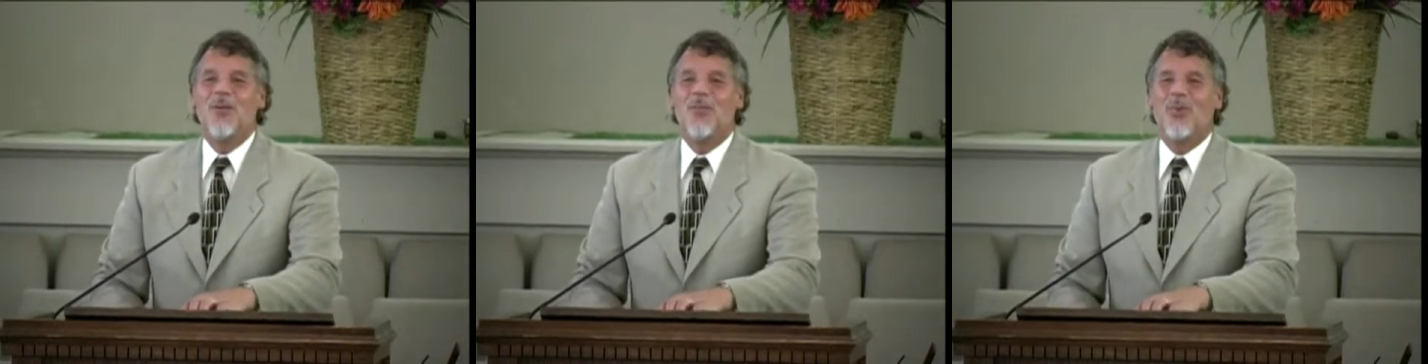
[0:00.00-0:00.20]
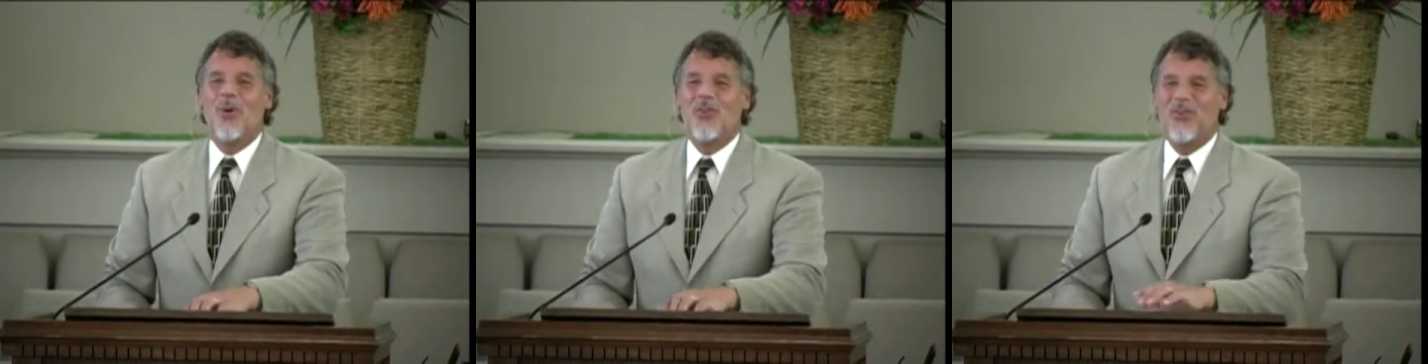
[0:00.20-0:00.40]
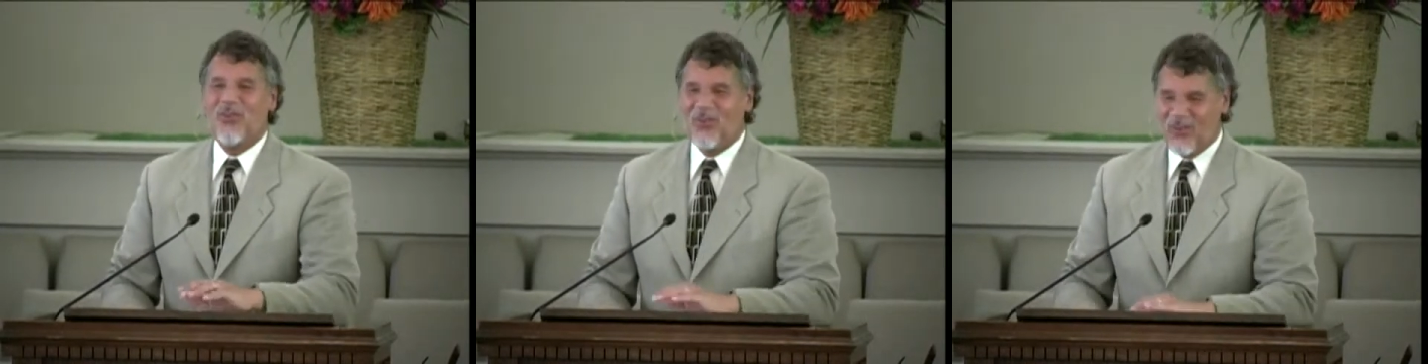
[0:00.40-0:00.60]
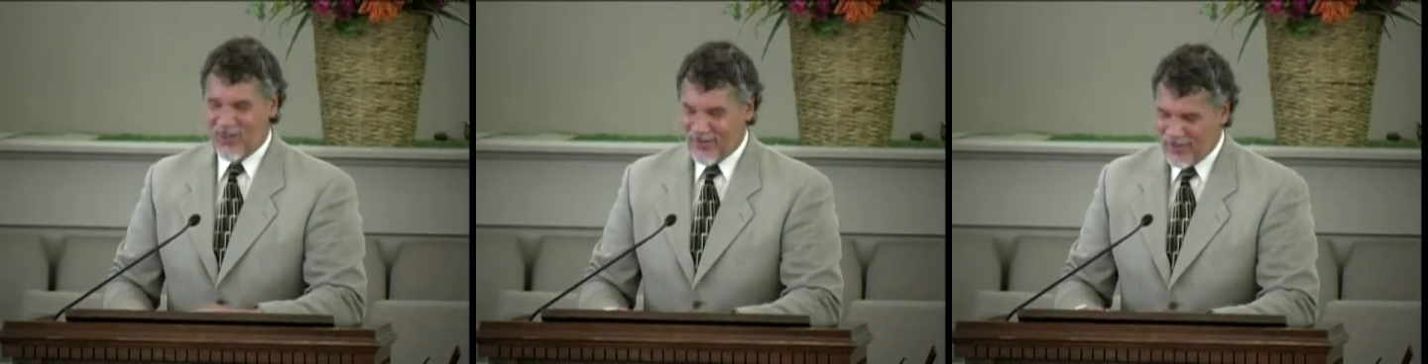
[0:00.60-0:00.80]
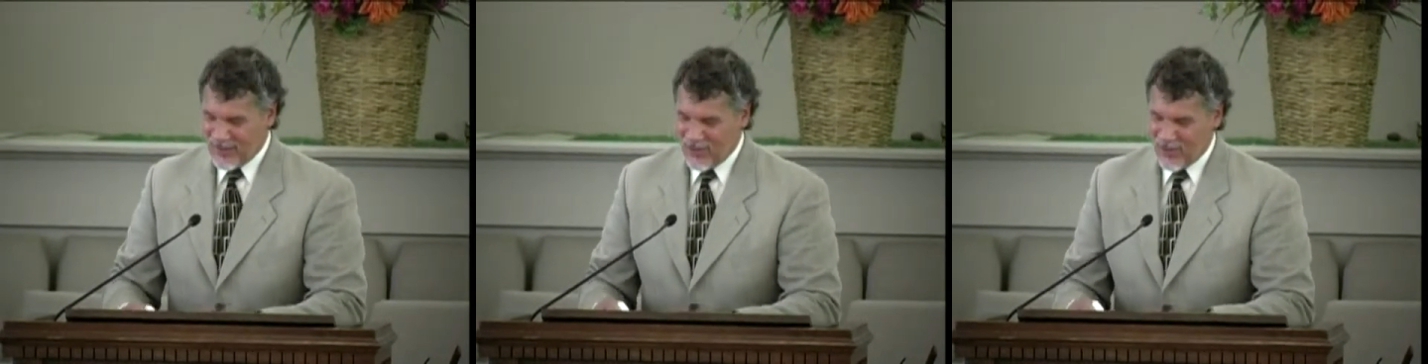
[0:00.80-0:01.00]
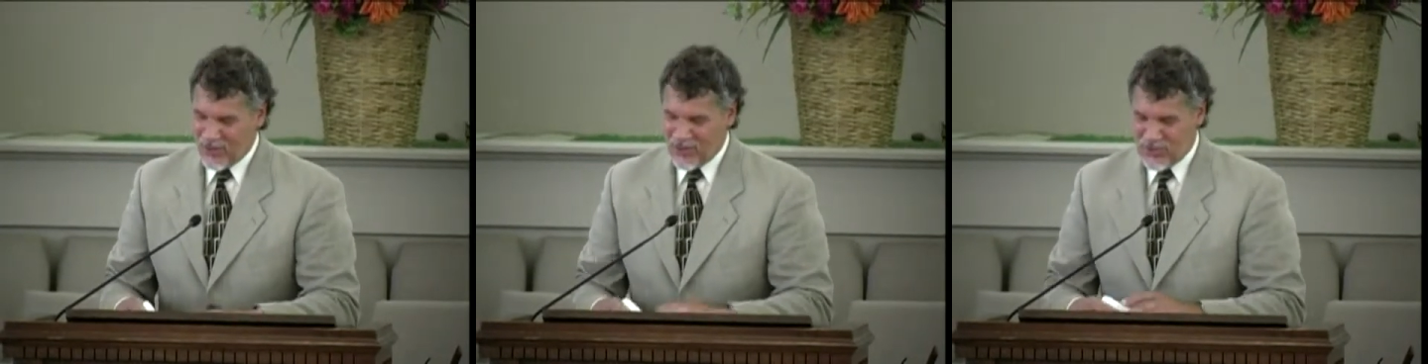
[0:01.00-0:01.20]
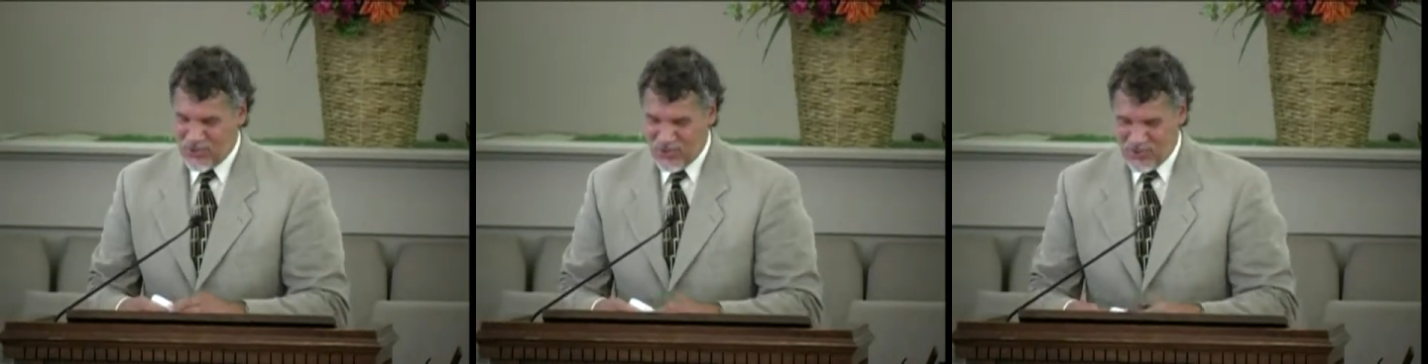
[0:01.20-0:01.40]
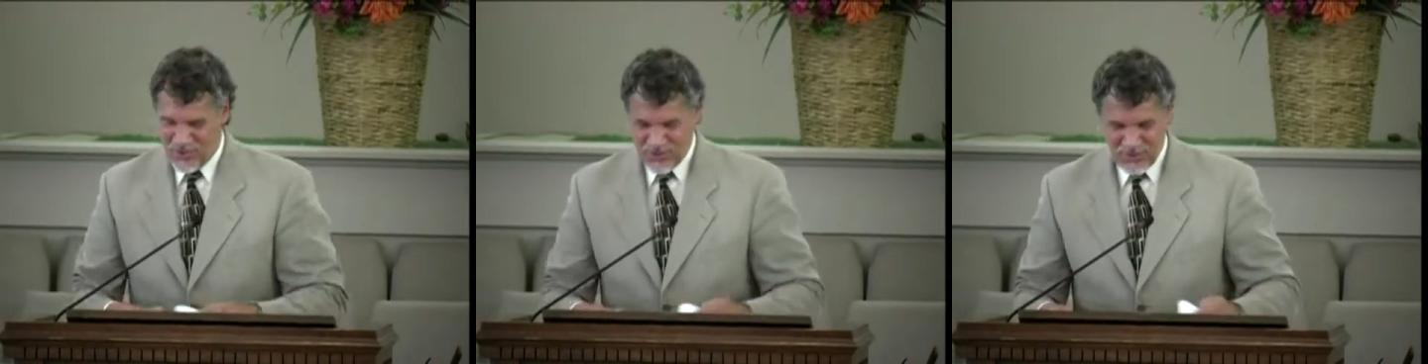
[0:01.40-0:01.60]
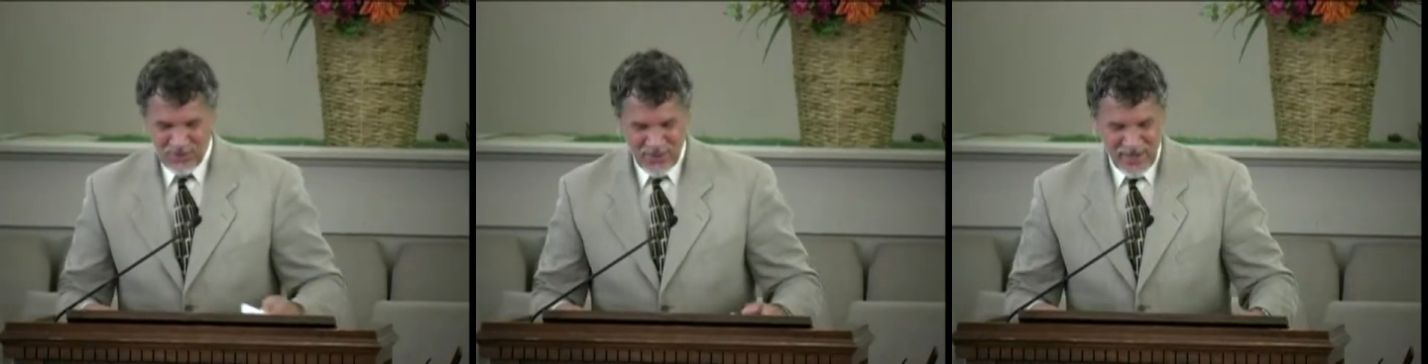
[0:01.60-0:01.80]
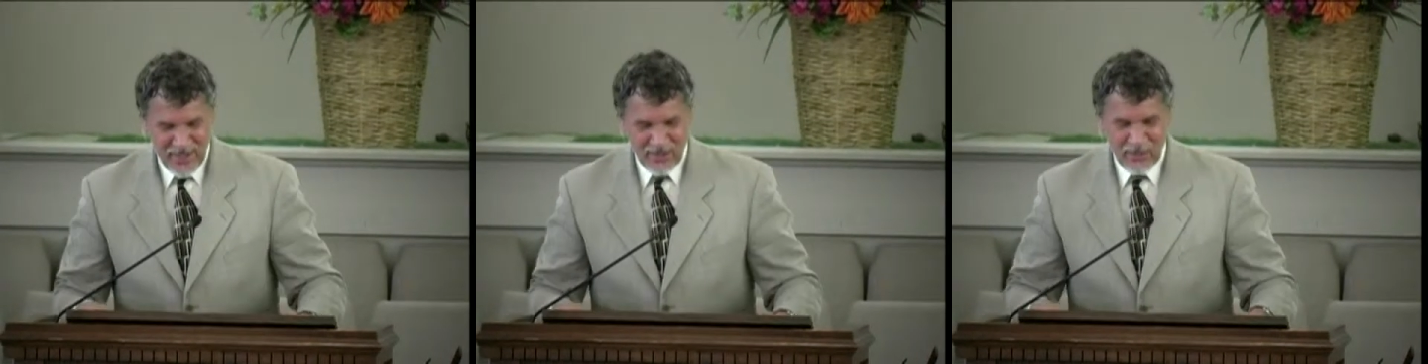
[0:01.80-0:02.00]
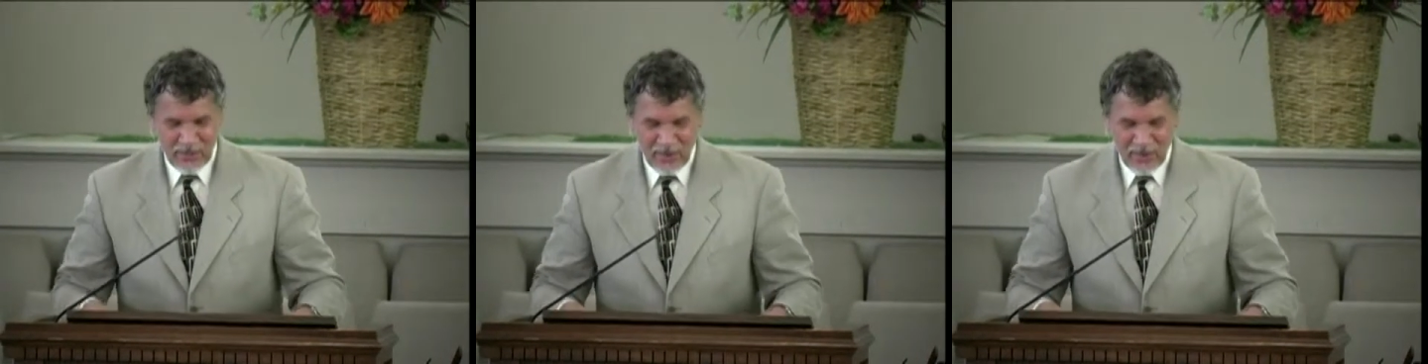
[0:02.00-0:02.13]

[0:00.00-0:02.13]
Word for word: presence of the Lord Jesus Christ,